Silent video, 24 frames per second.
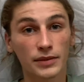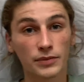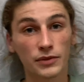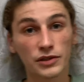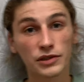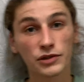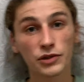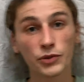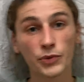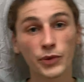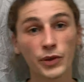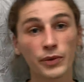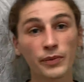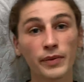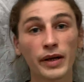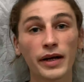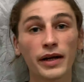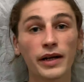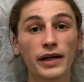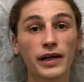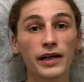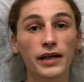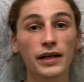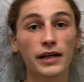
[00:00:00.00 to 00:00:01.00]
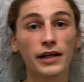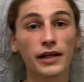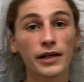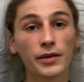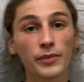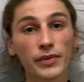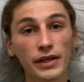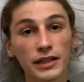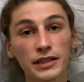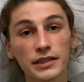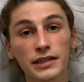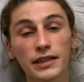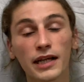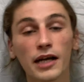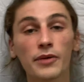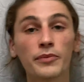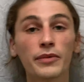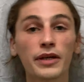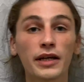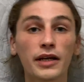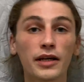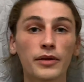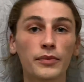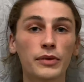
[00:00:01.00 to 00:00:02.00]
I'm the Stupid American, and basically I
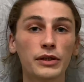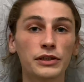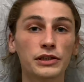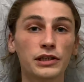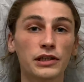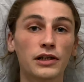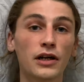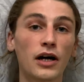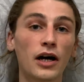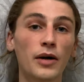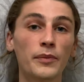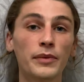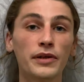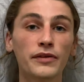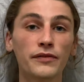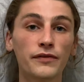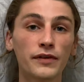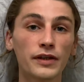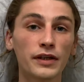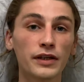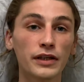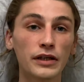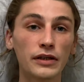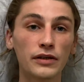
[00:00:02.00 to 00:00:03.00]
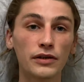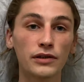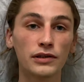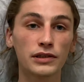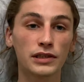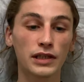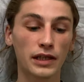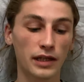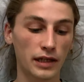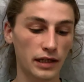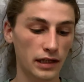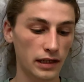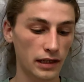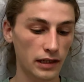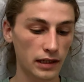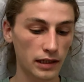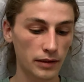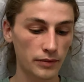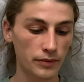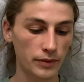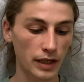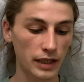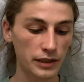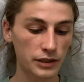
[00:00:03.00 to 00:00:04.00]
make a bunch of comedy videos, and
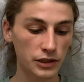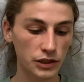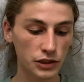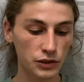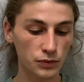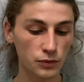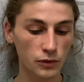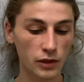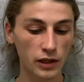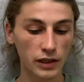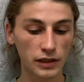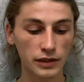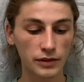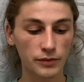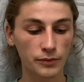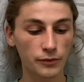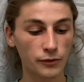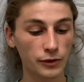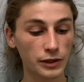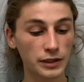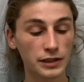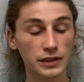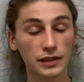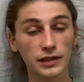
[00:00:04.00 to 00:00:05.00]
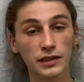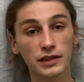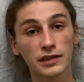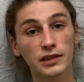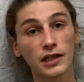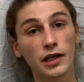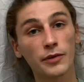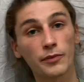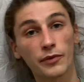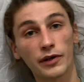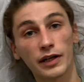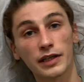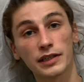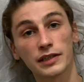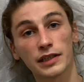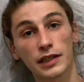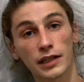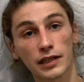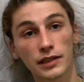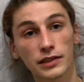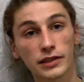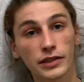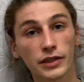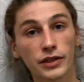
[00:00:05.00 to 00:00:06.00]
I just wanted to recently start
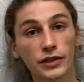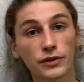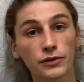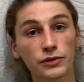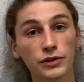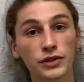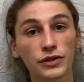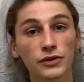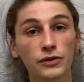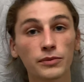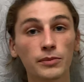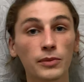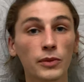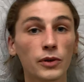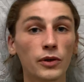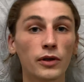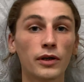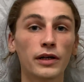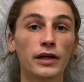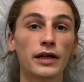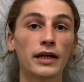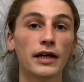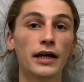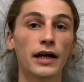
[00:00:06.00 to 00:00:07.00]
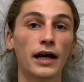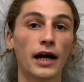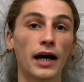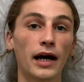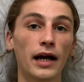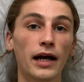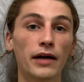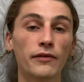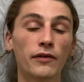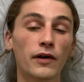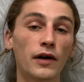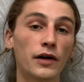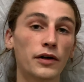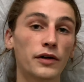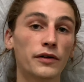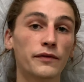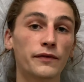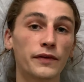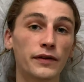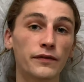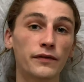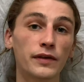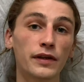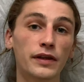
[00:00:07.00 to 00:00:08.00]
branching into YouTube more. I have
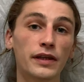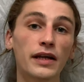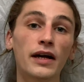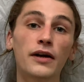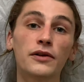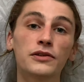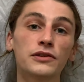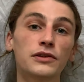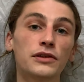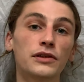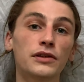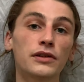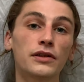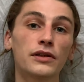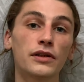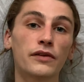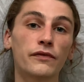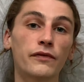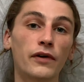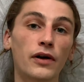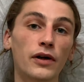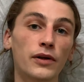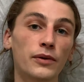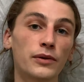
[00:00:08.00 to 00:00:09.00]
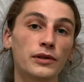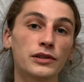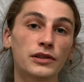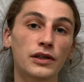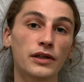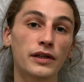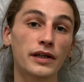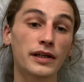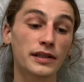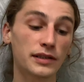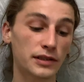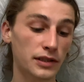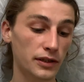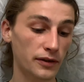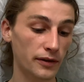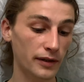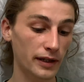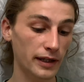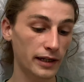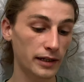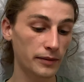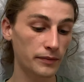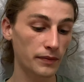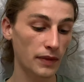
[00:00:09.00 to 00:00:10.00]
150,000 followers on
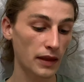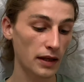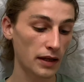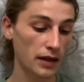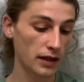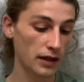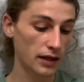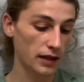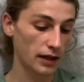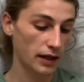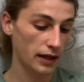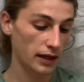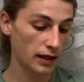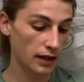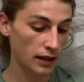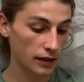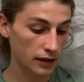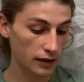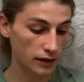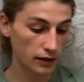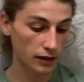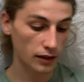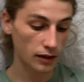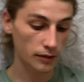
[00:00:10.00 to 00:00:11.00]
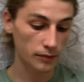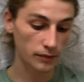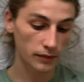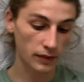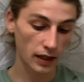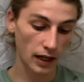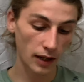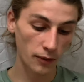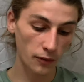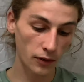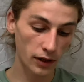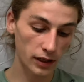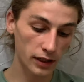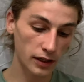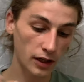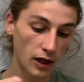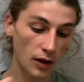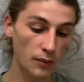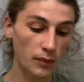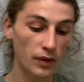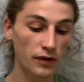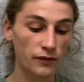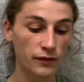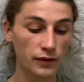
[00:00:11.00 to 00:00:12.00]
Instagram, and I wanted to
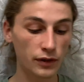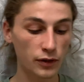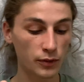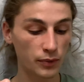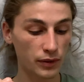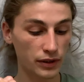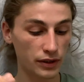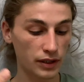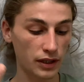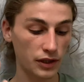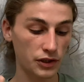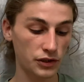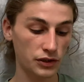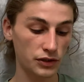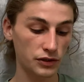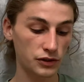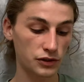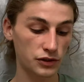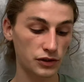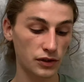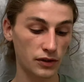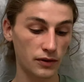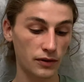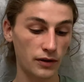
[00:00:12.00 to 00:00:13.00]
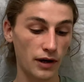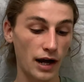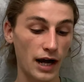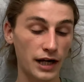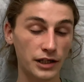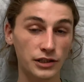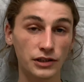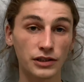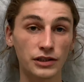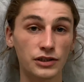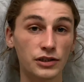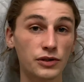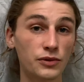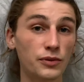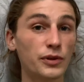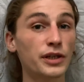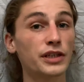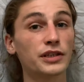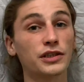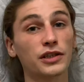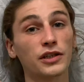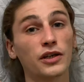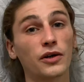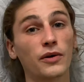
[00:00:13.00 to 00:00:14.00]
up my video production. So actually 2
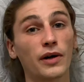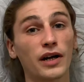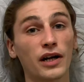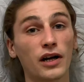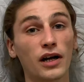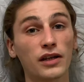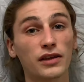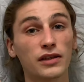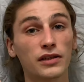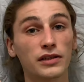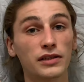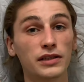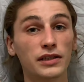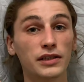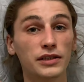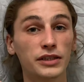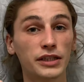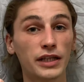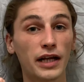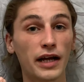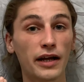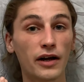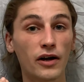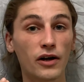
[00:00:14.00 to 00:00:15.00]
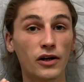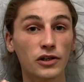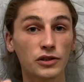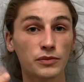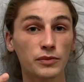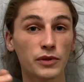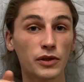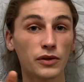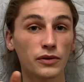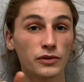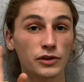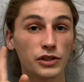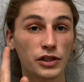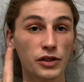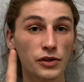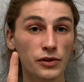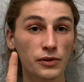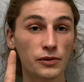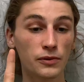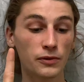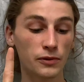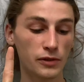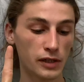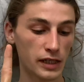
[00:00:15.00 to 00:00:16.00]
weeks ago I got the DJI Osmo
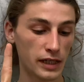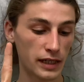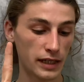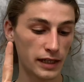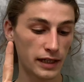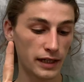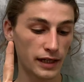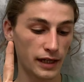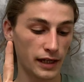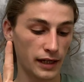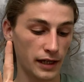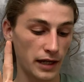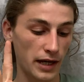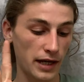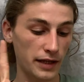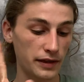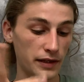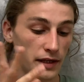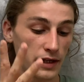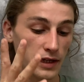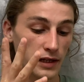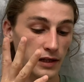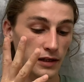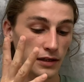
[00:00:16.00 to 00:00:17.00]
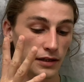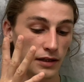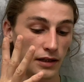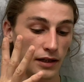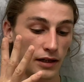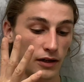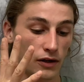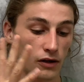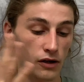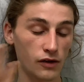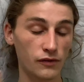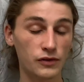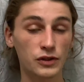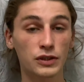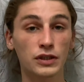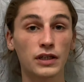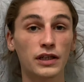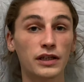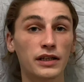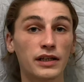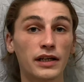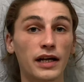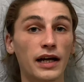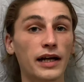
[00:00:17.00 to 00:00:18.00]
2, and then all of a
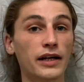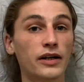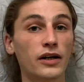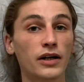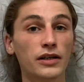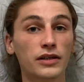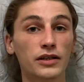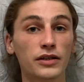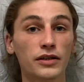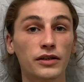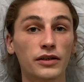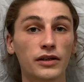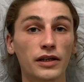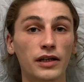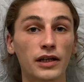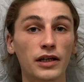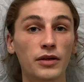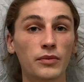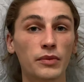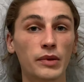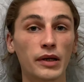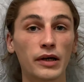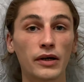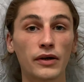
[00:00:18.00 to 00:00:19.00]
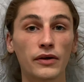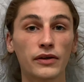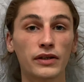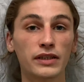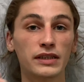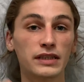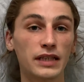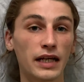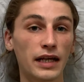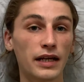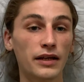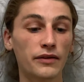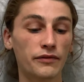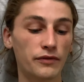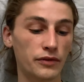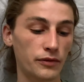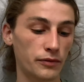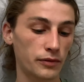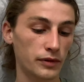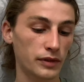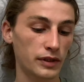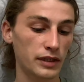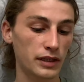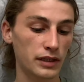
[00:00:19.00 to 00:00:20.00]
sudden I got the email the day of the
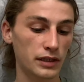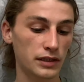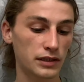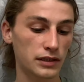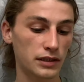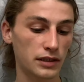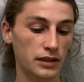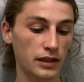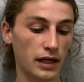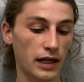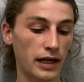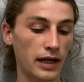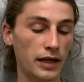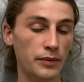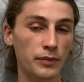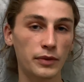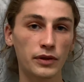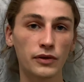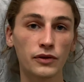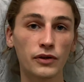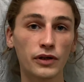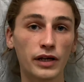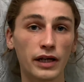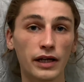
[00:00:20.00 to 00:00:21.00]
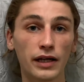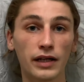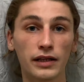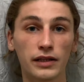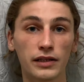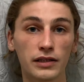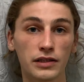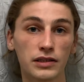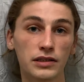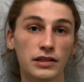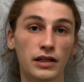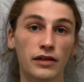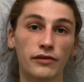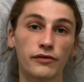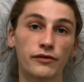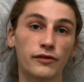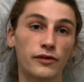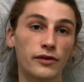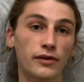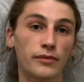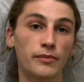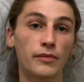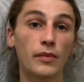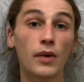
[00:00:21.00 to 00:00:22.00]
release. I had been looking at this stuff
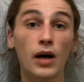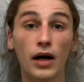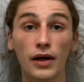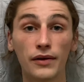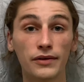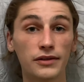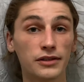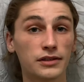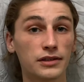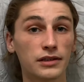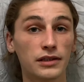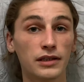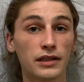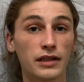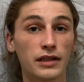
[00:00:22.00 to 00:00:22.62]
for months,